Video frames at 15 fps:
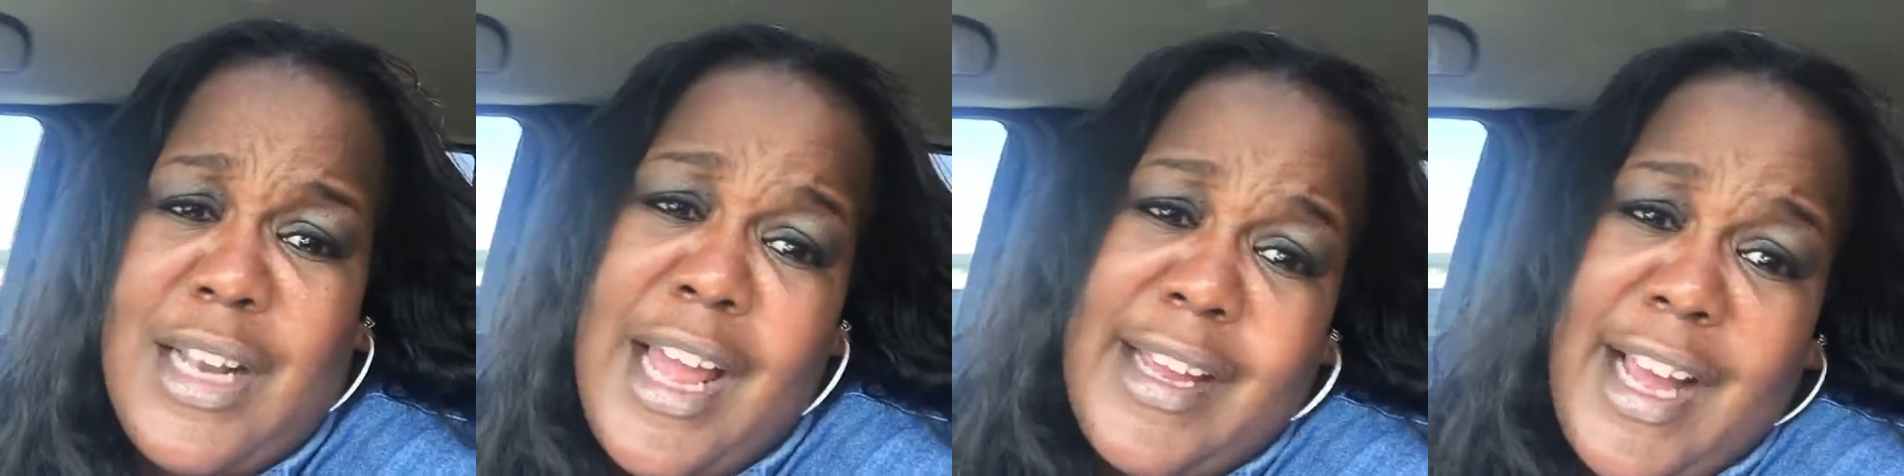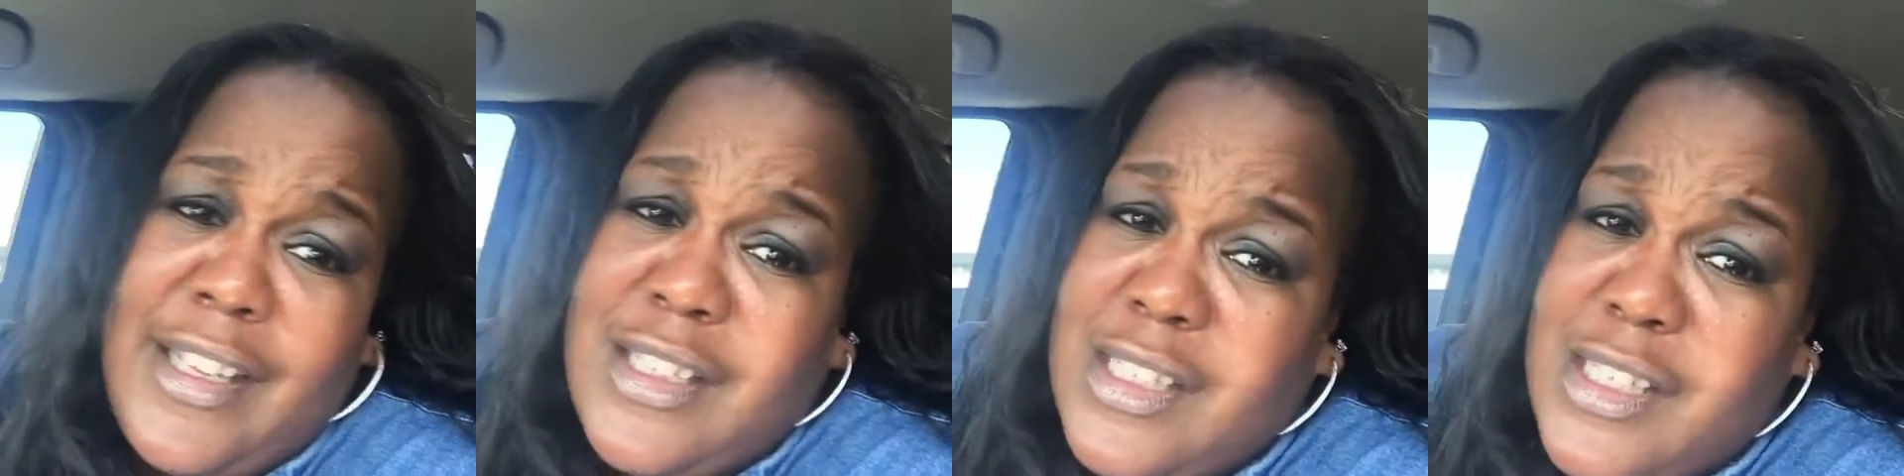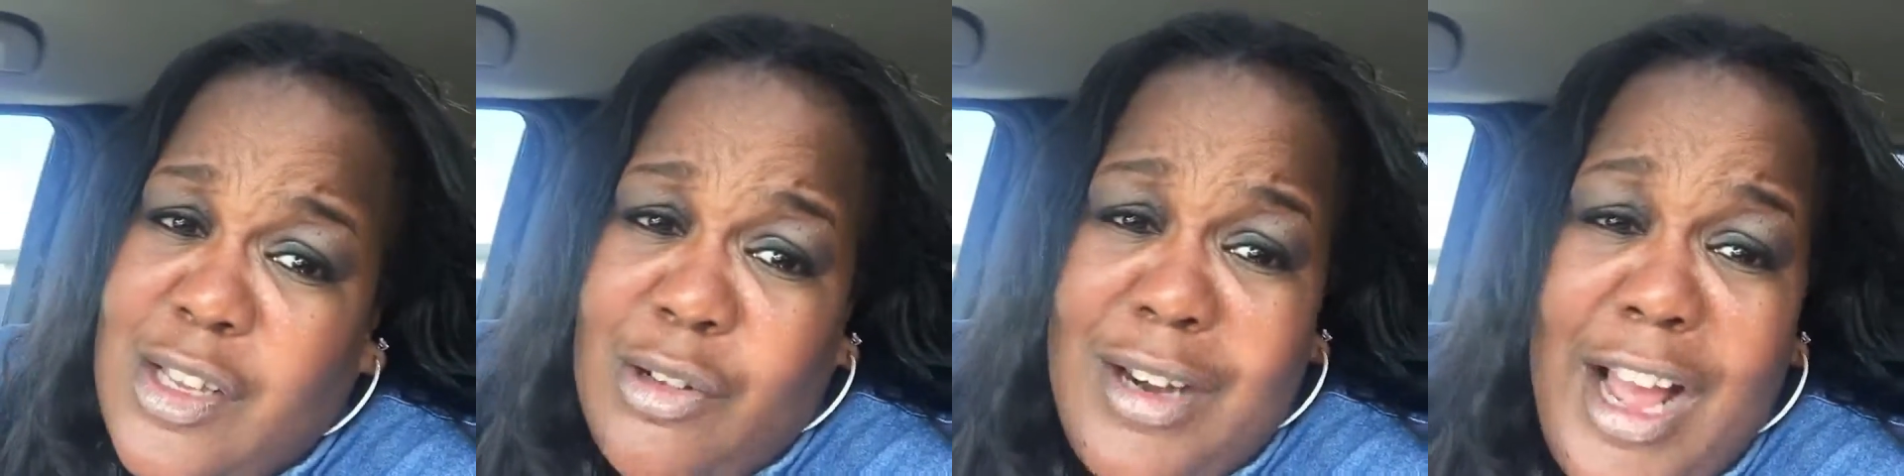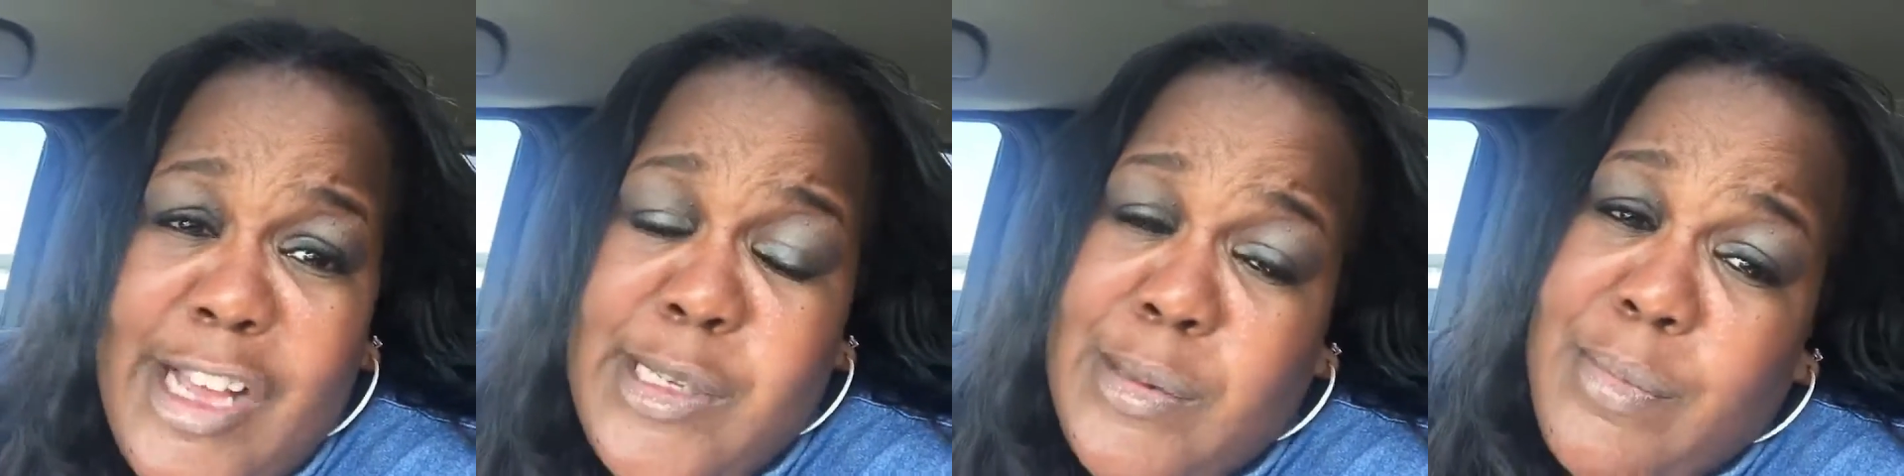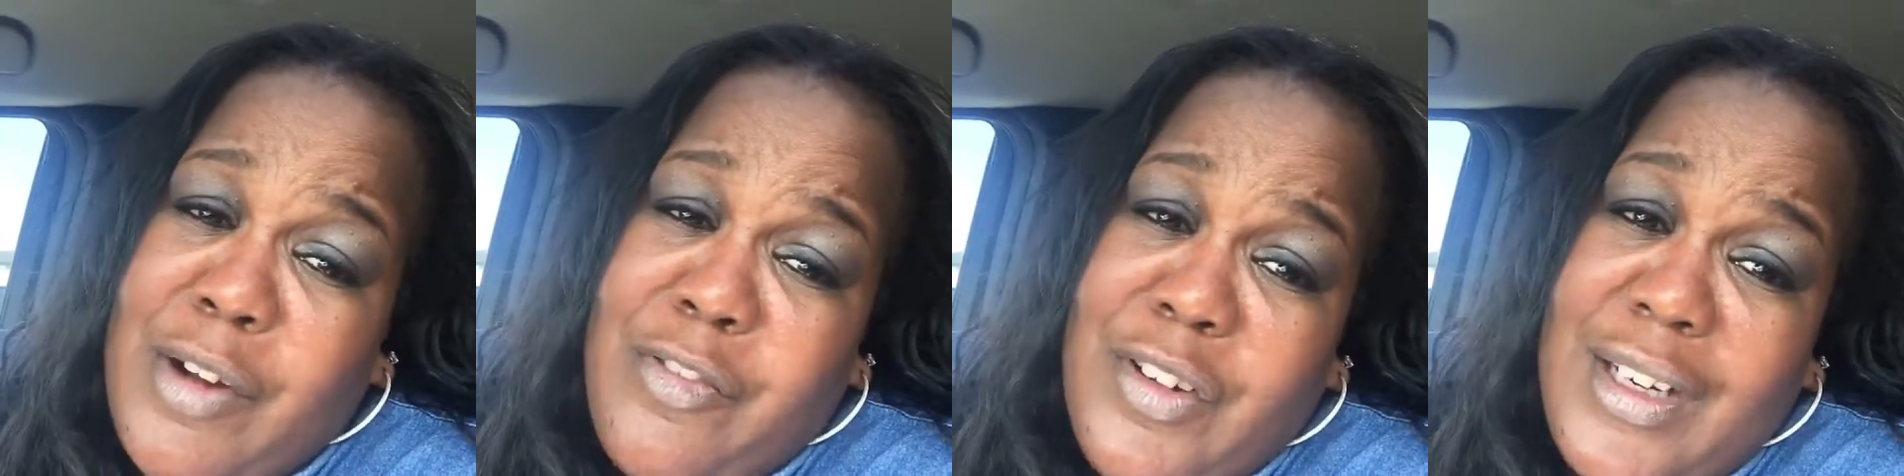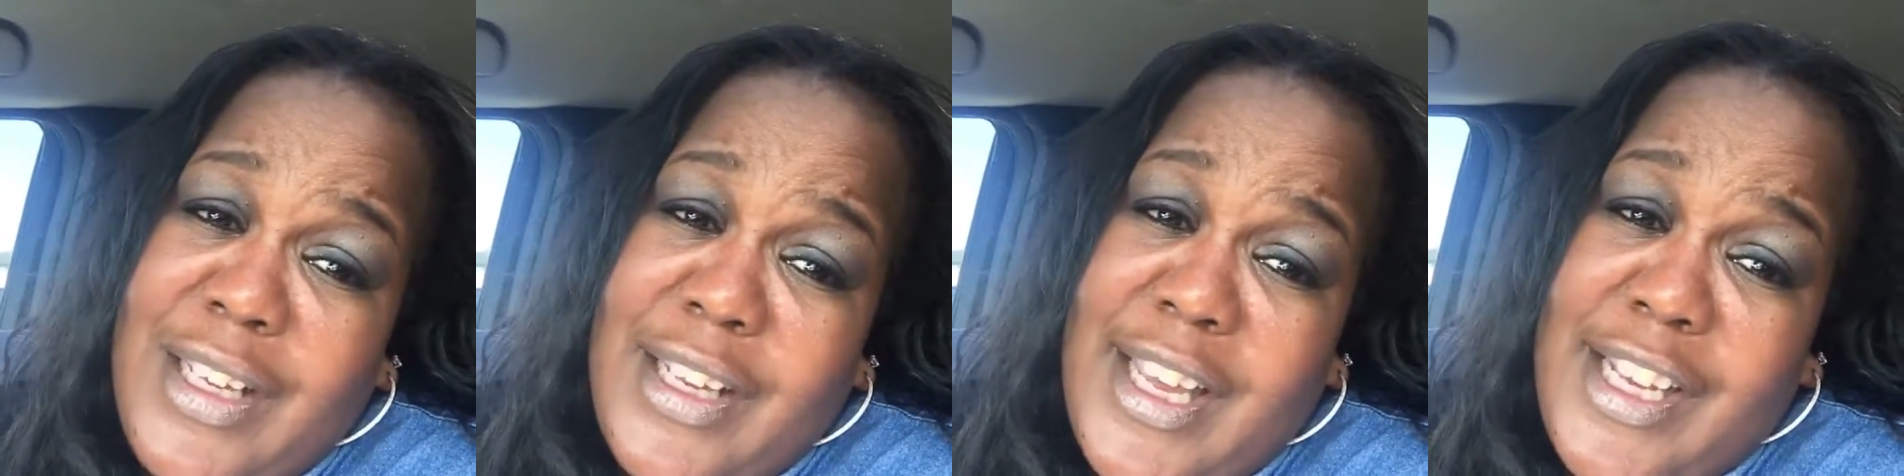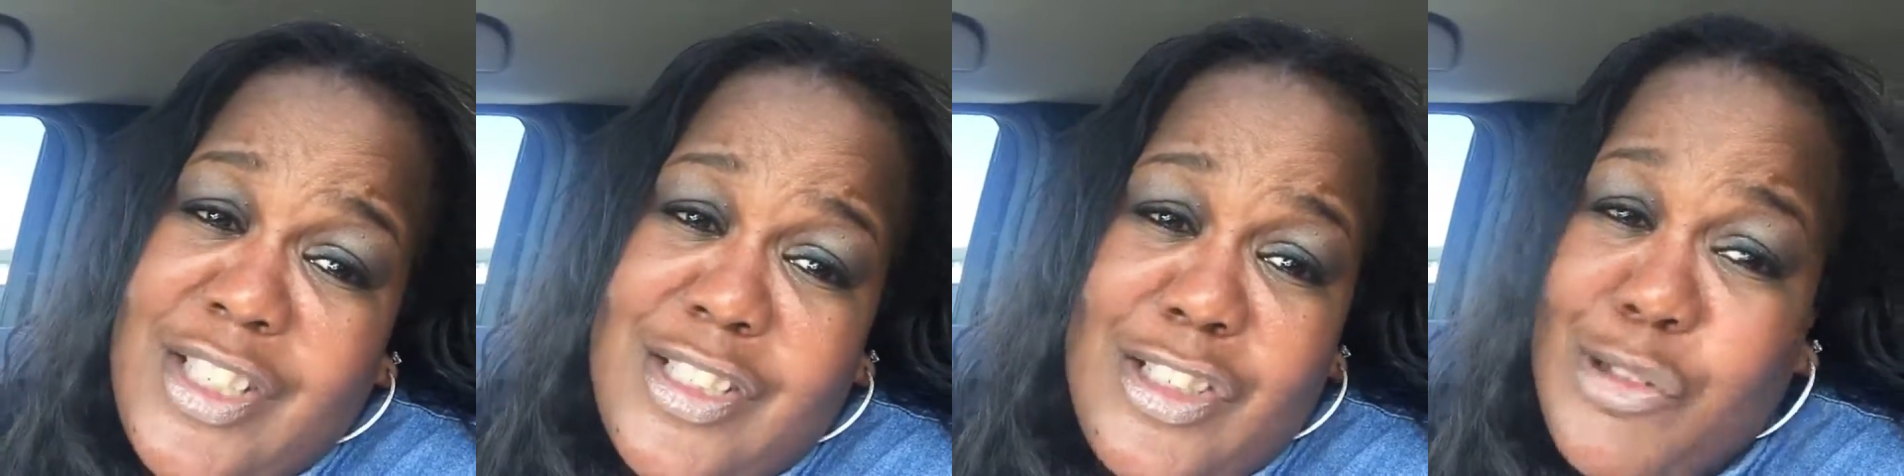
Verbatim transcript: Like I just sold a house with my friend Lakeisha.